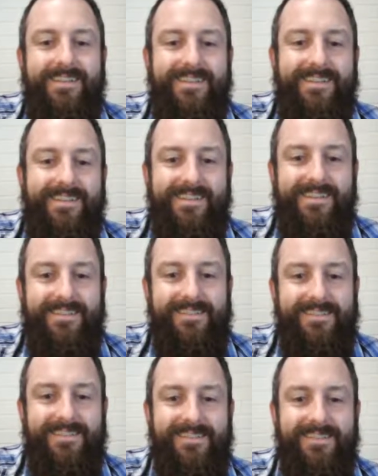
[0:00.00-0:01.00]

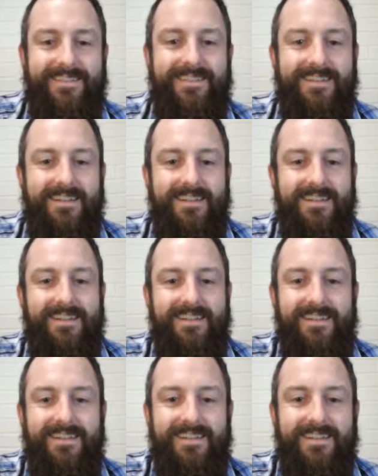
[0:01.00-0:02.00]

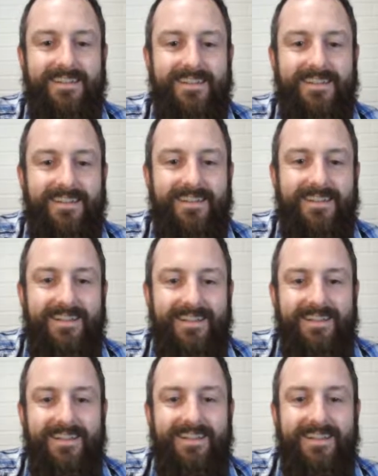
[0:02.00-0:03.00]

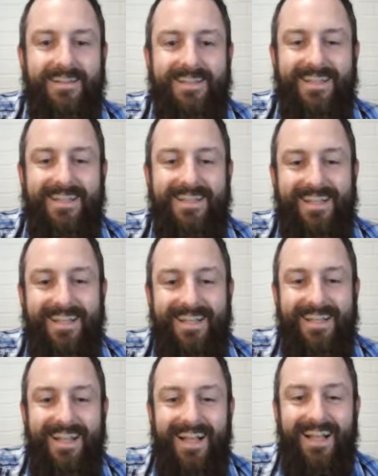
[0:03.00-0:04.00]

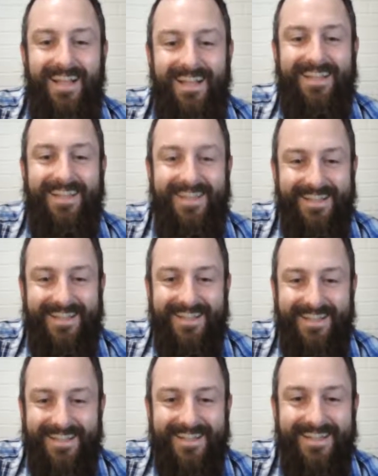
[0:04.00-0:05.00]

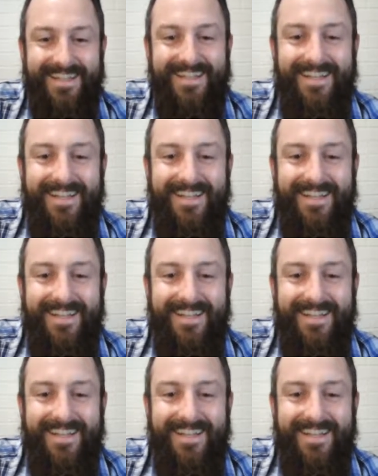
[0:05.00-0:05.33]
The person shown says nothing.